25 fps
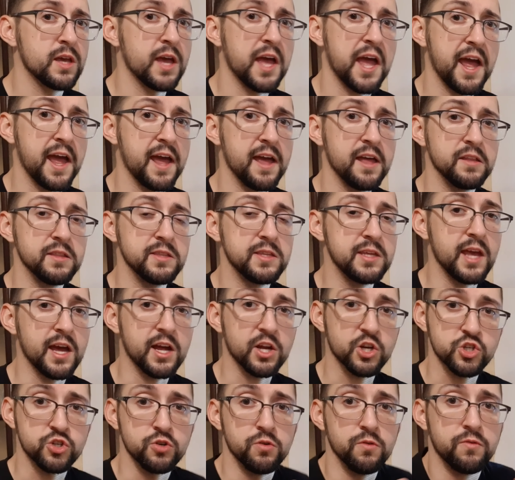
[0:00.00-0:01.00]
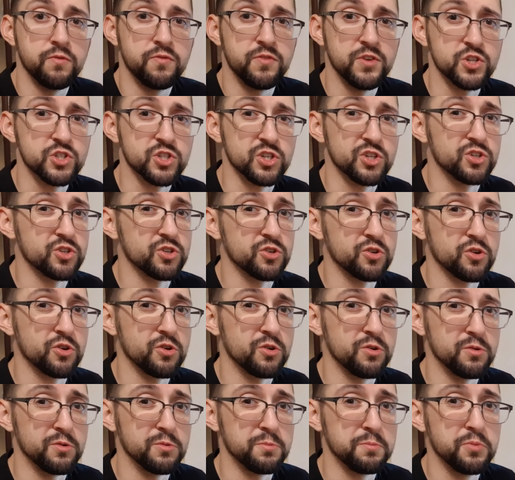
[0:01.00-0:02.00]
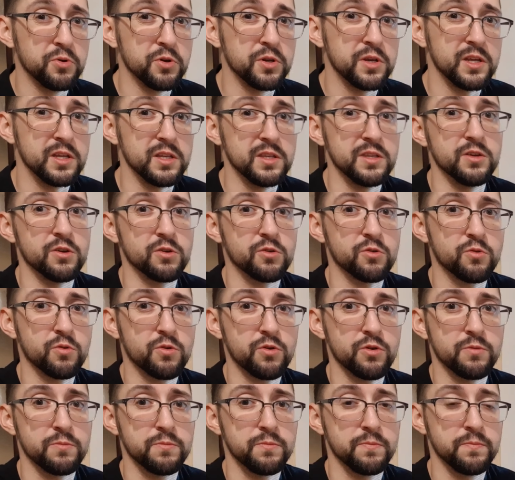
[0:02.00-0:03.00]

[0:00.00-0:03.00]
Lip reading: and the actual fish that you're going to put in the aquarium.